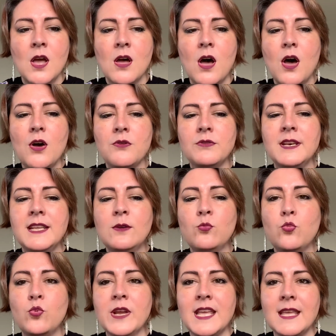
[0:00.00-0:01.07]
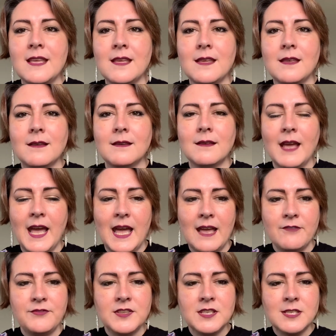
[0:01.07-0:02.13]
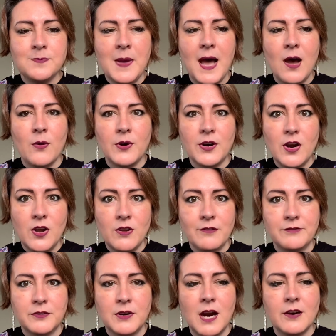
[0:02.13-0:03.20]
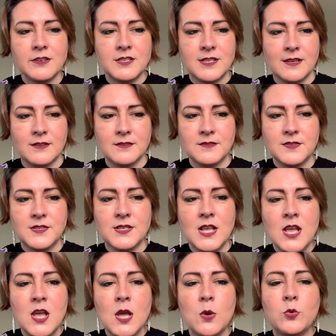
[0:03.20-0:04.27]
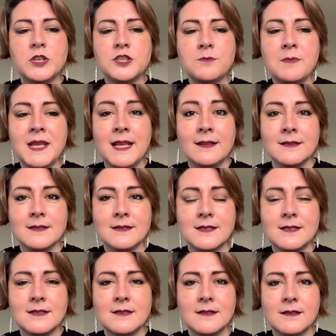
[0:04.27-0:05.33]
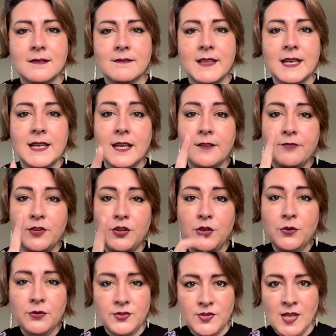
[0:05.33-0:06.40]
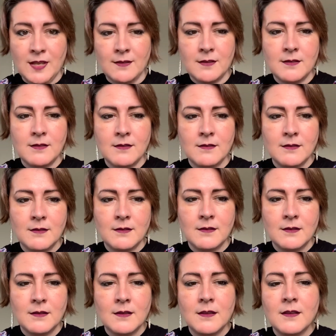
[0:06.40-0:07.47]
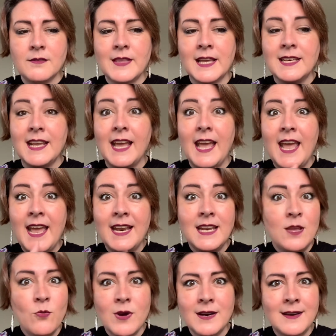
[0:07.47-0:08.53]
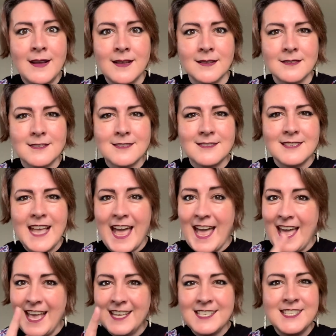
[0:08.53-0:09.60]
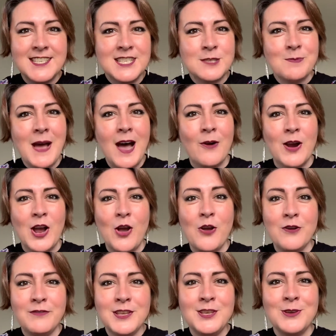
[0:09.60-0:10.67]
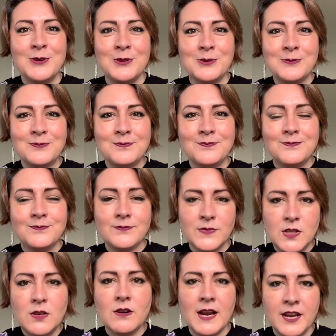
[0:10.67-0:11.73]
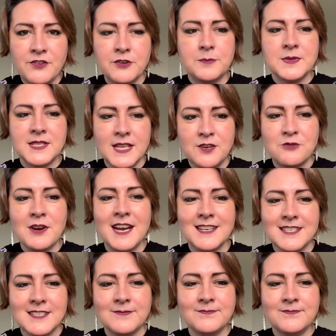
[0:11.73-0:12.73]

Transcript: Only we have this power over ourselves, which means that if you think that anyone else has this power over you, you're 100% right,